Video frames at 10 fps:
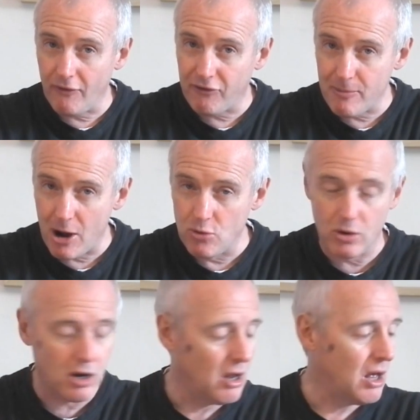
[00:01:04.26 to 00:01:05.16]
not from
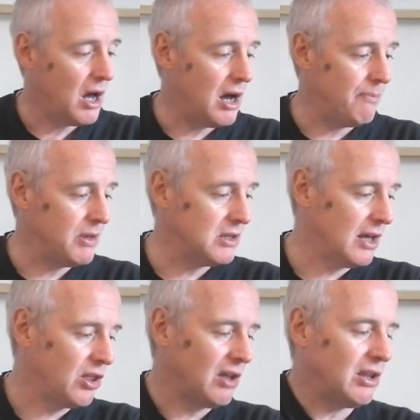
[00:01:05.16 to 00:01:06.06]
oak.
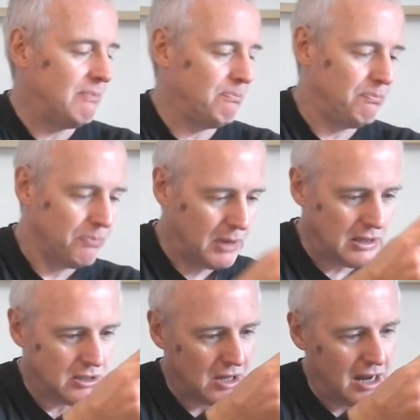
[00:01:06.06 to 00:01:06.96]

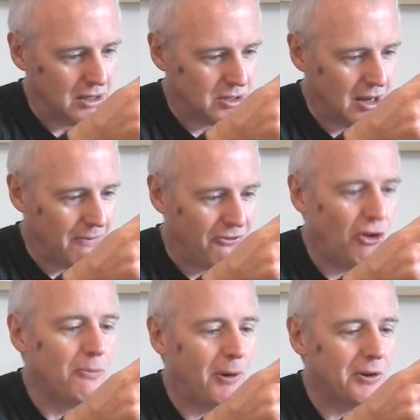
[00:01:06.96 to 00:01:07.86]
It's
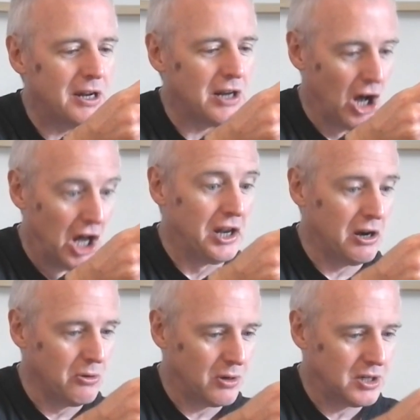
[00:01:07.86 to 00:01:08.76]
full-bodied,
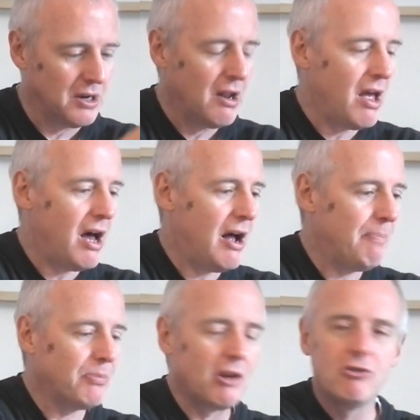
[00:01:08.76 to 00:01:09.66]
unoaked.
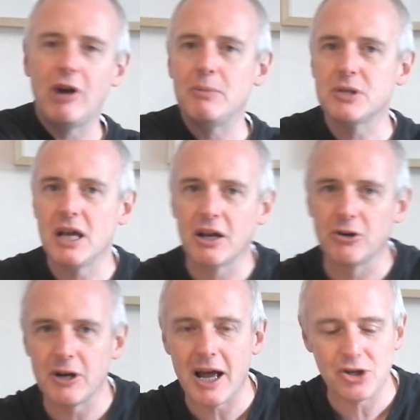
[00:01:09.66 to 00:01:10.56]
Grapes here,
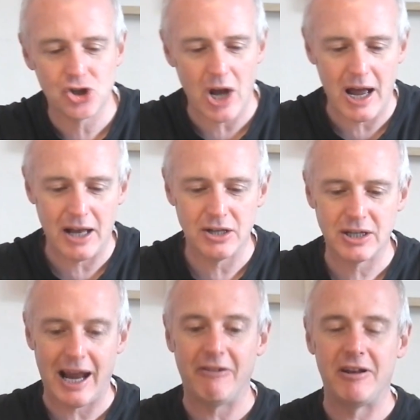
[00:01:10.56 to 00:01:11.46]
Grenache
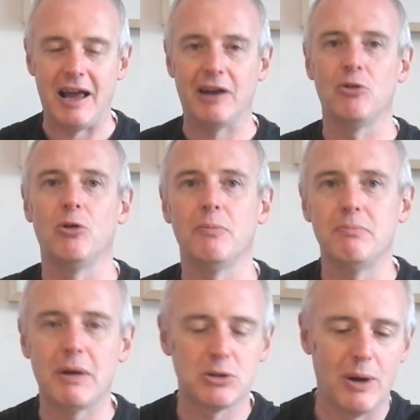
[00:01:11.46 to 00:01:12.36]
and Carignan, or
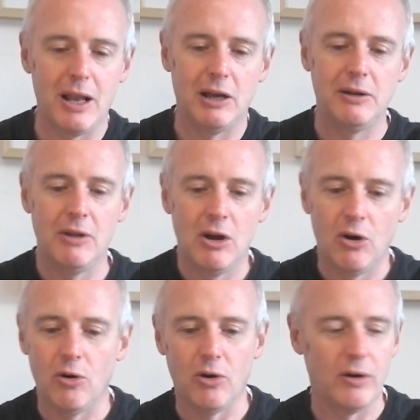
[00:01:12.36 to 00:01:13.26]
Mazuela,
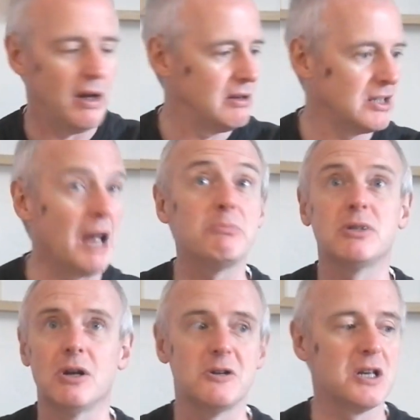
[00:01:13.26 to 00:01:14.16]
or
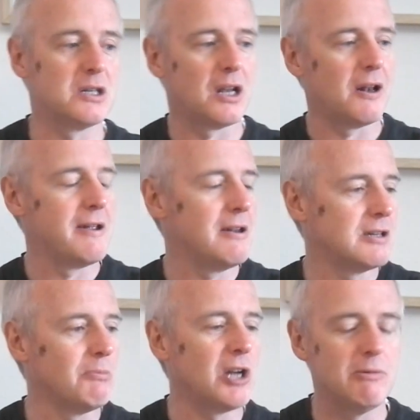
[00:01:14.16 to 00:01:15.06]
Samso, as it's
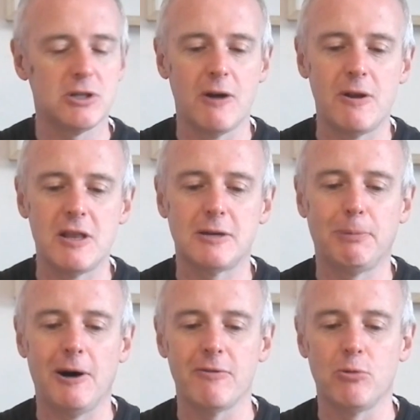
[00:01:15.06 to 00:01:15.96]
sometimes known in this
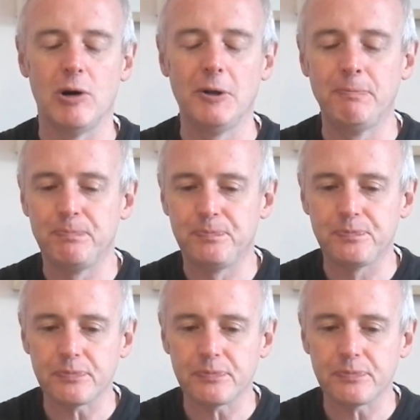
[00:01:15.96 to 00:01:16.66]
part of the world.